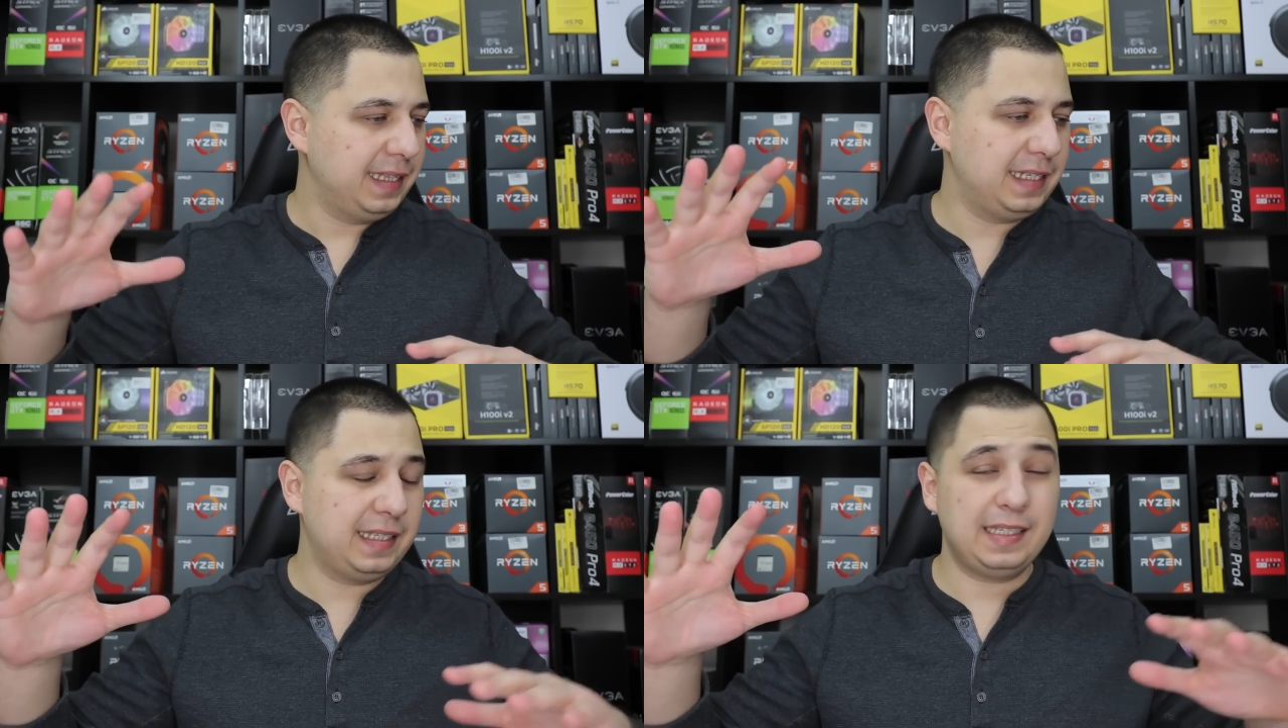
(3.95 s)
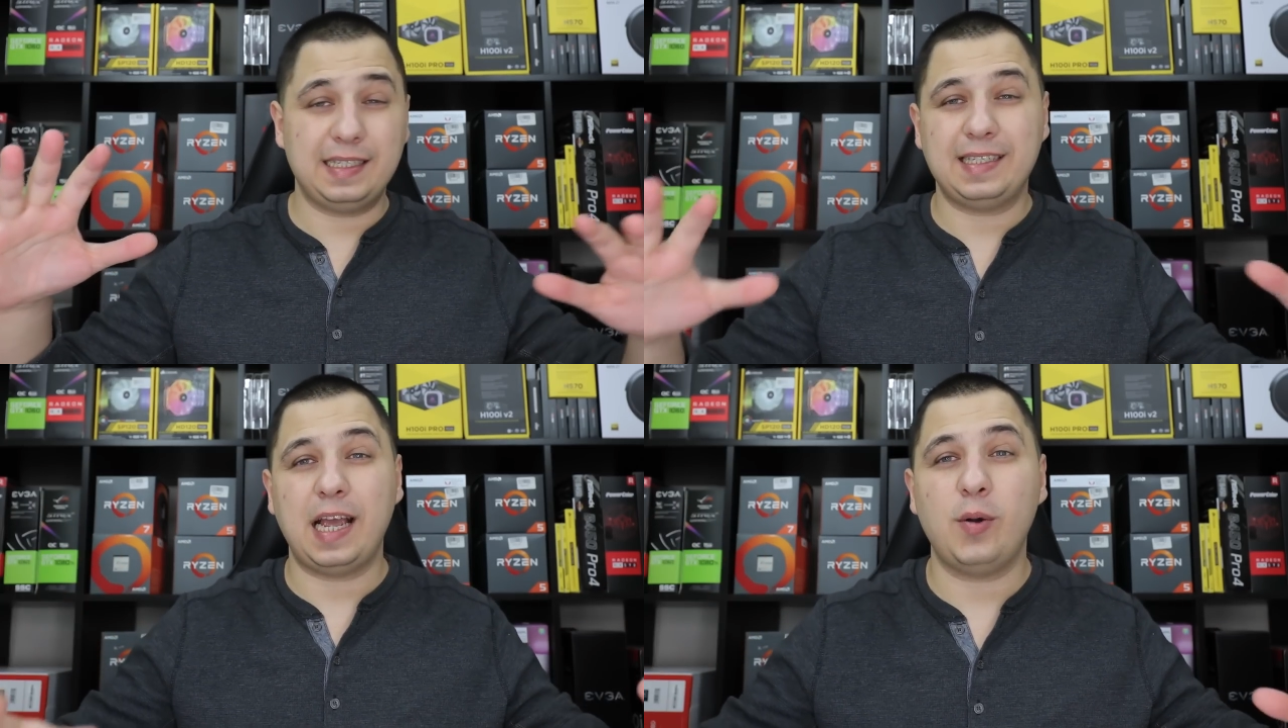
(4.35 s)
This
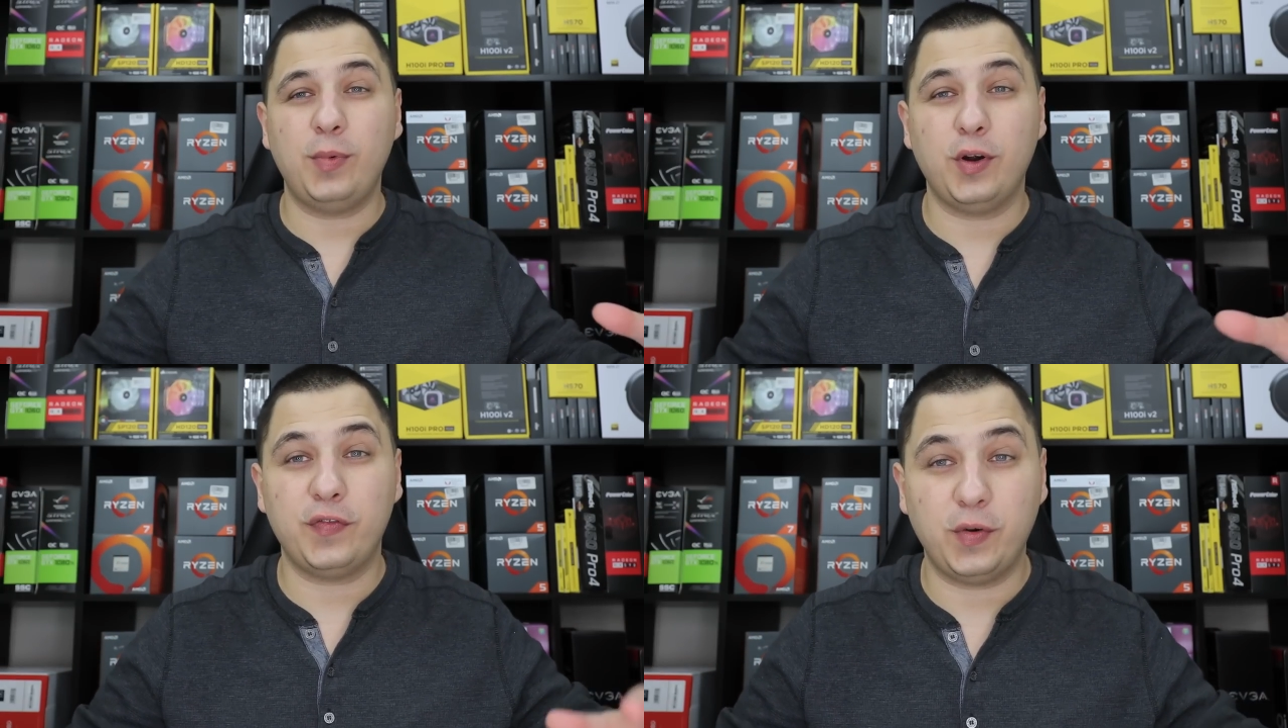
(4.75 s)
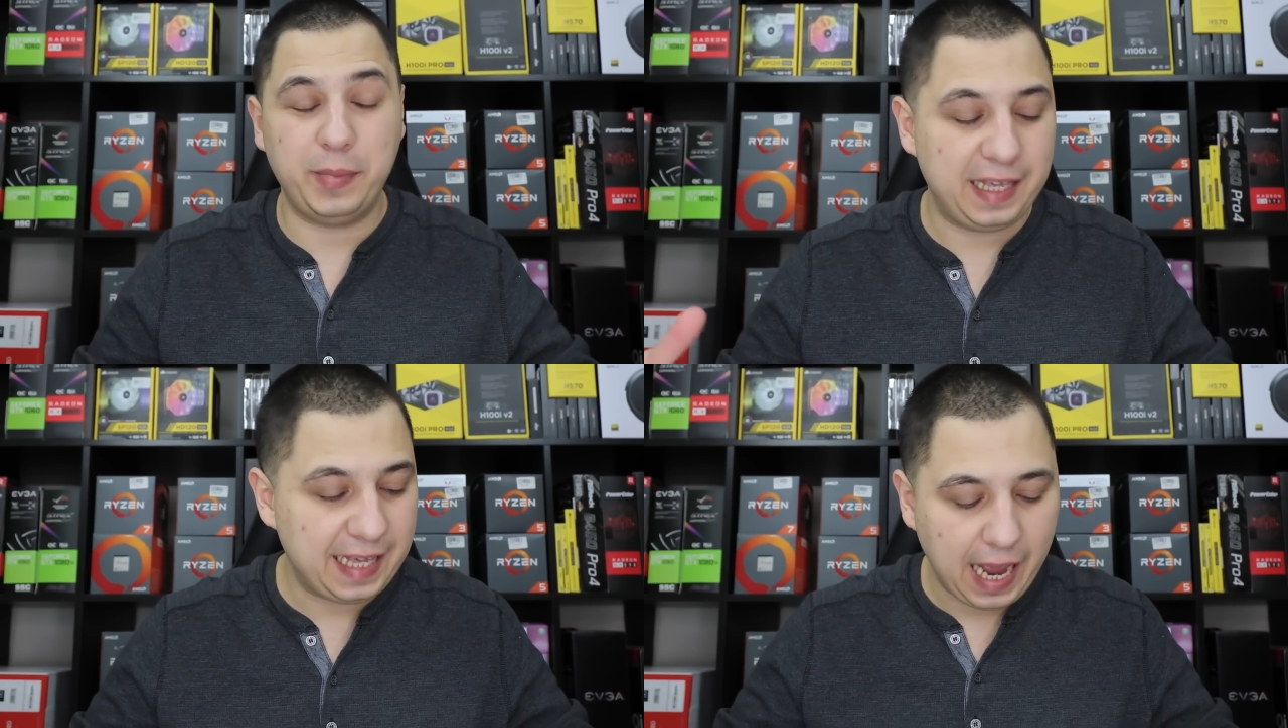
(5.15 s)
is a soundbar
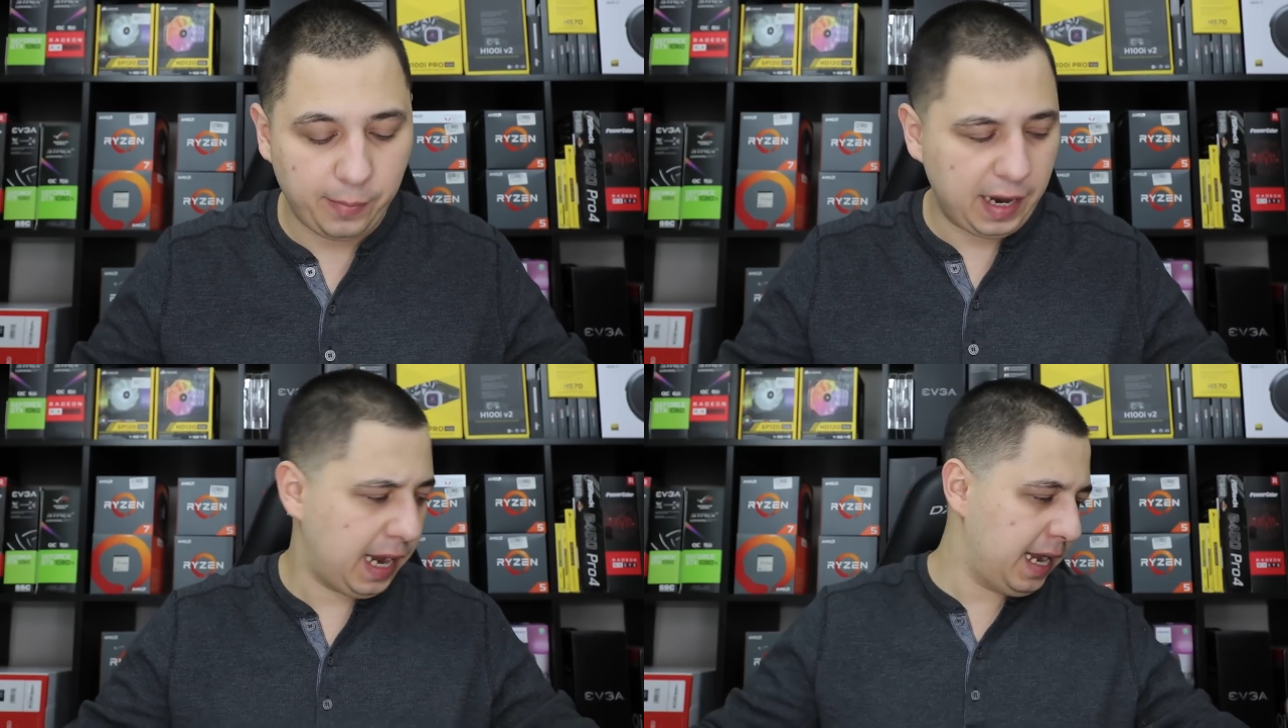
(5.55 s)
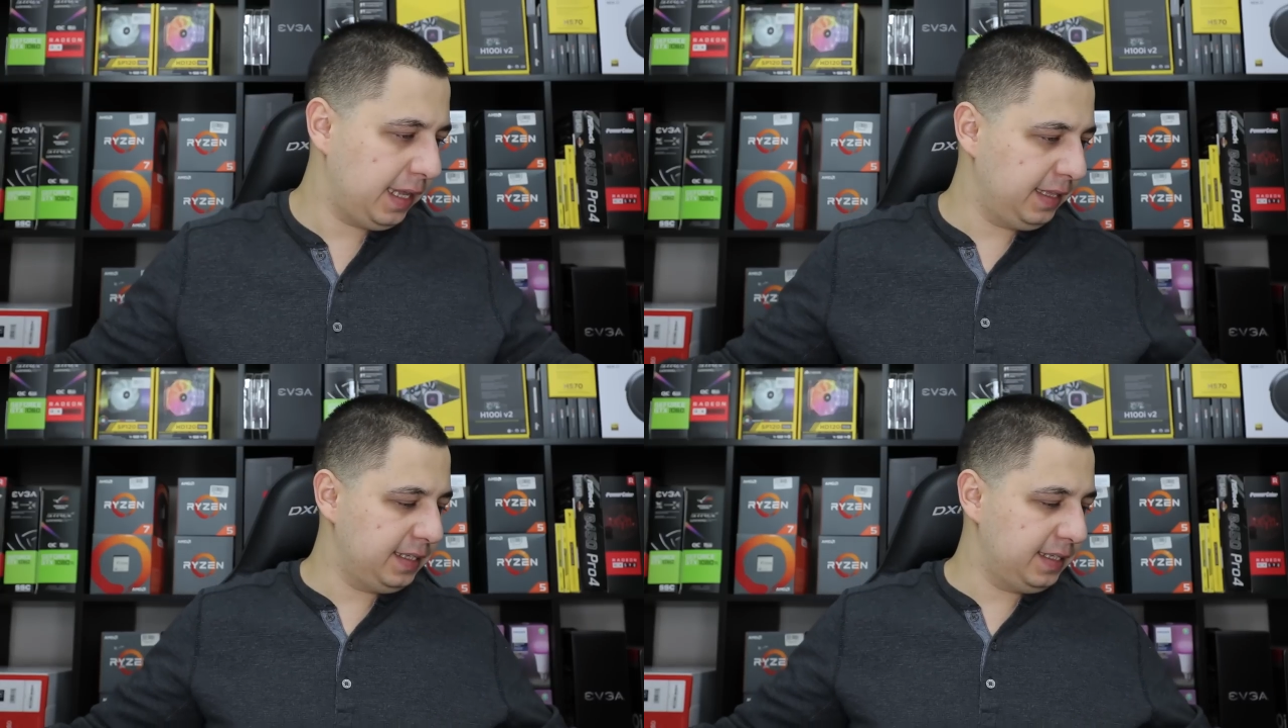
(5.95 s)
from Yamaha.